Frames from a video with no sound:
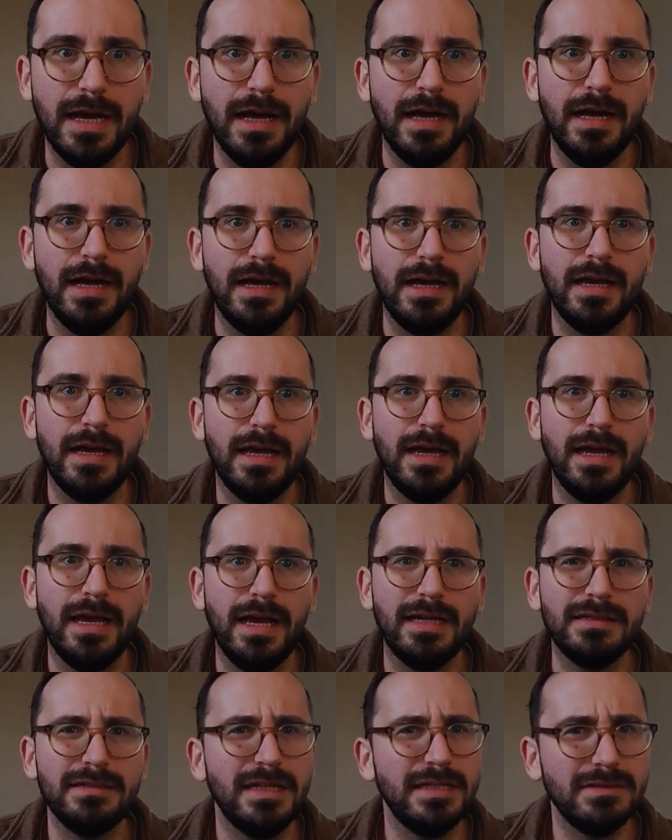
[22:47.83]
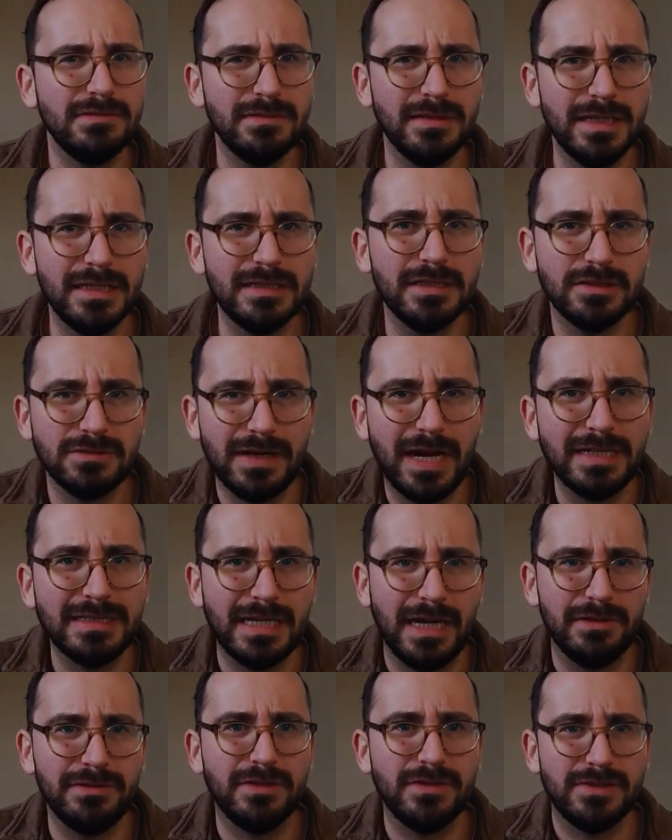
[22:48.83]
Uh, and in the dry
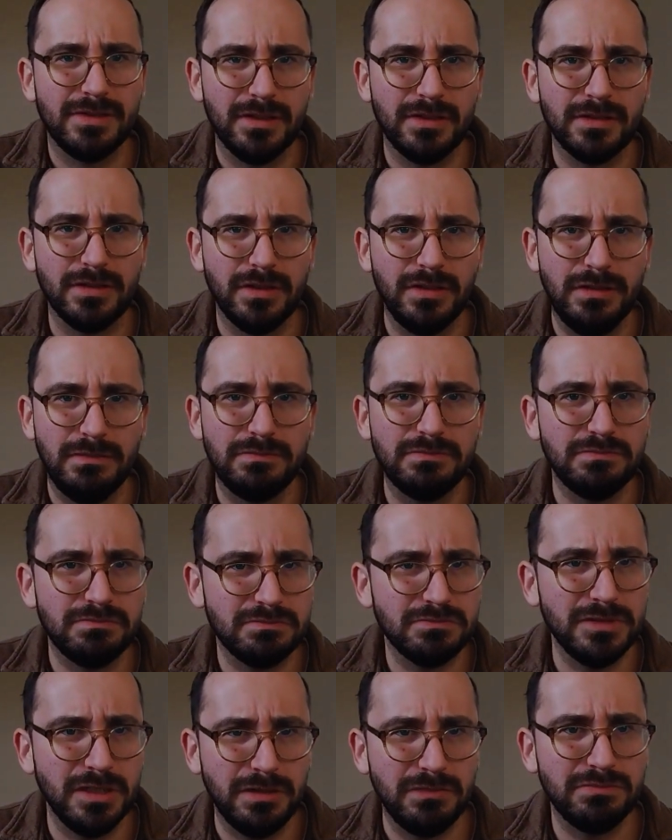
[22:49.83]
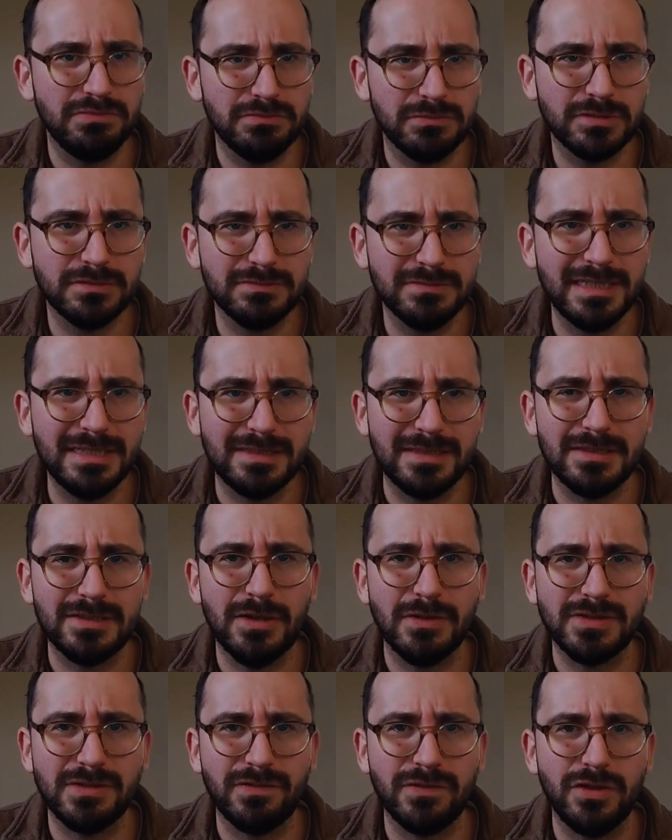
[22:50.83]
down, there's a good, you know, decent
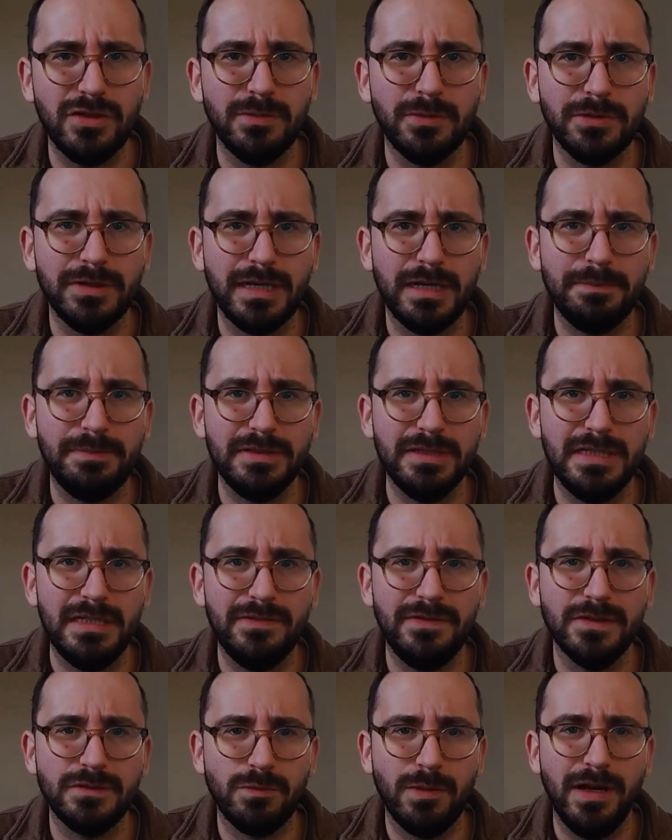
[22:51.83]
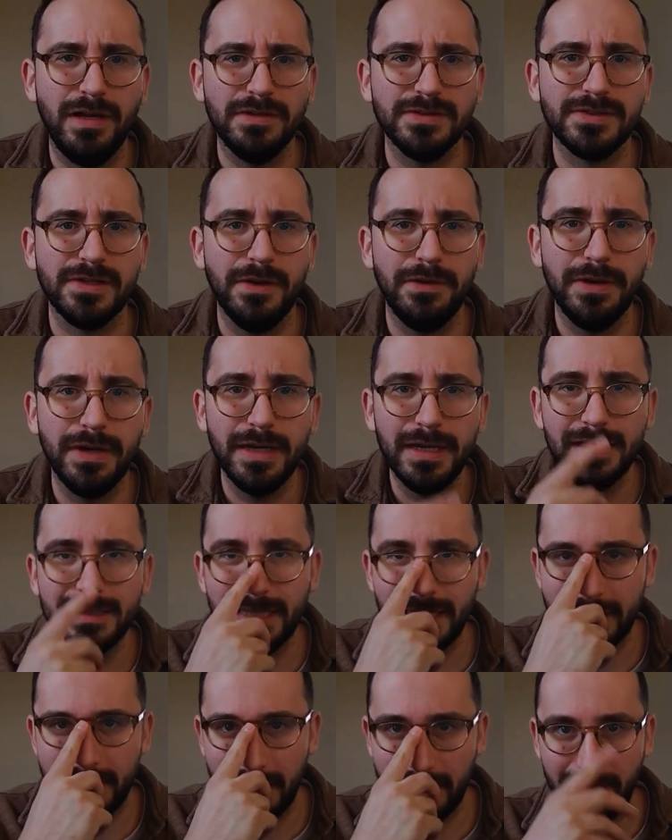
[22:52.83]
dose of coumarin, I believe, as well. So
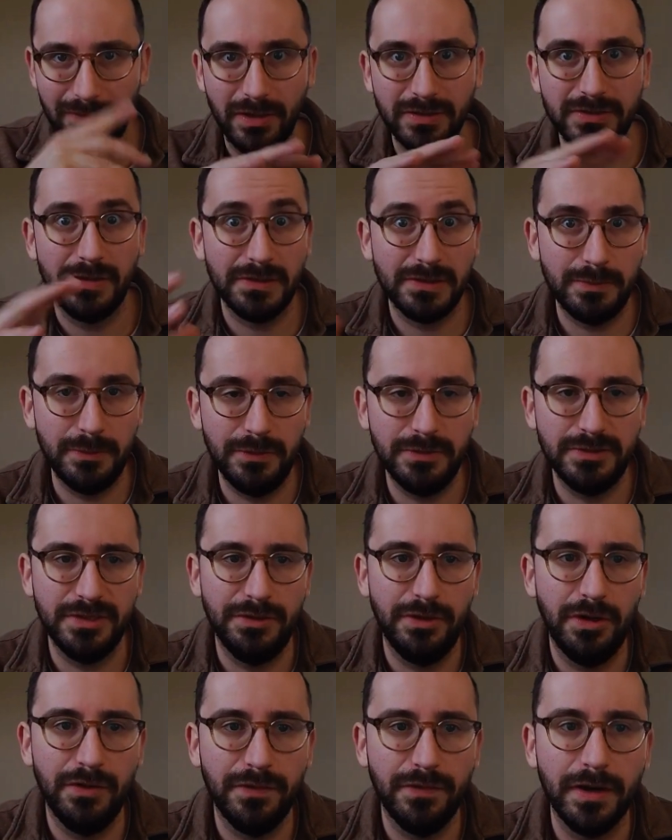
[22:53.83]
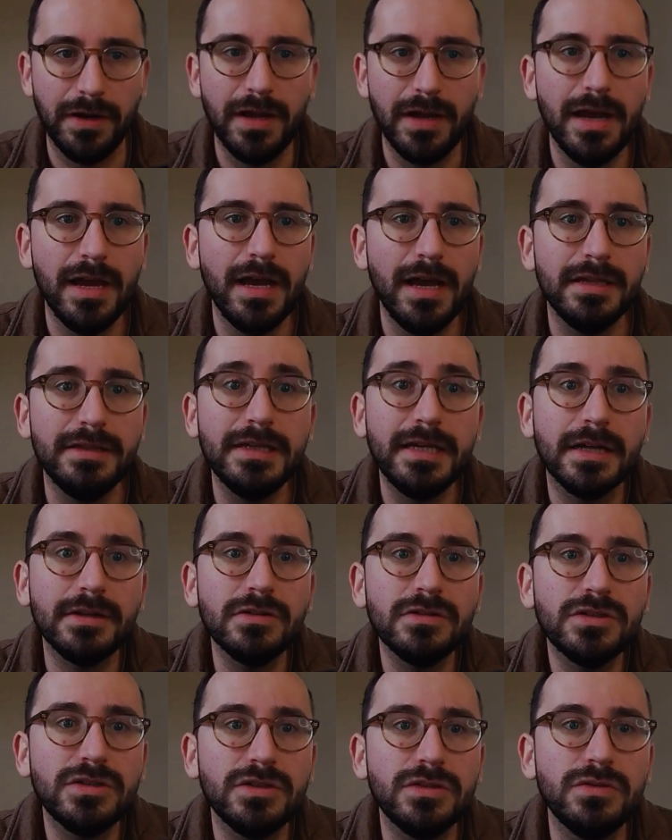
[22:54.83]
that kind of also smooths it over. The
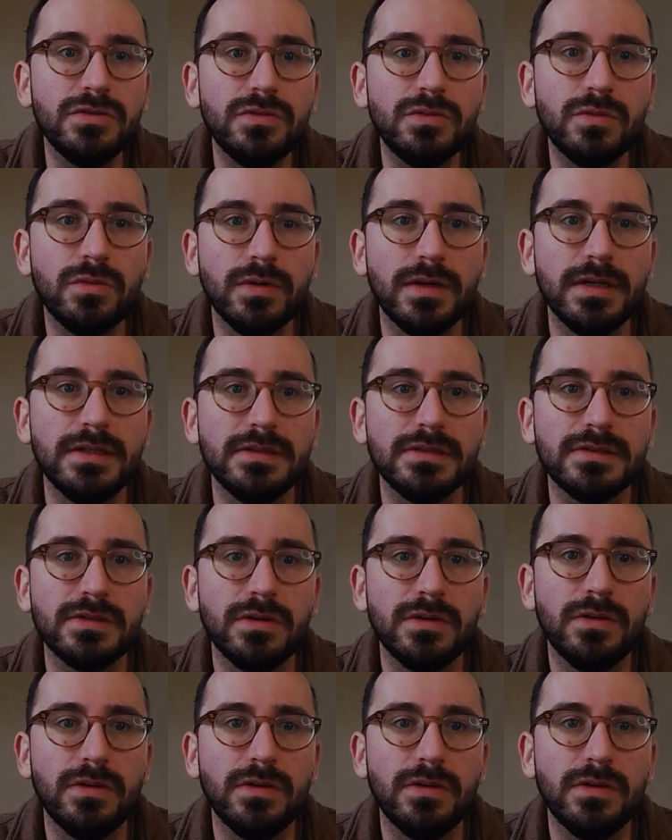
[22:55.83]
other two were